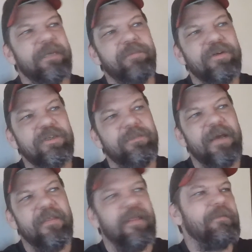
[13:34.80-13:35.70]
pushed
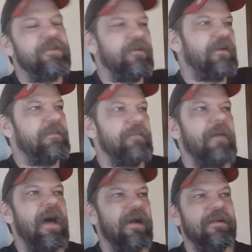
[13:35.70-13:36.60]
by them is going to be
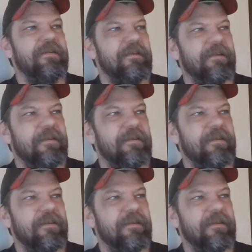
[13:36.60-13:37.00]
mocked.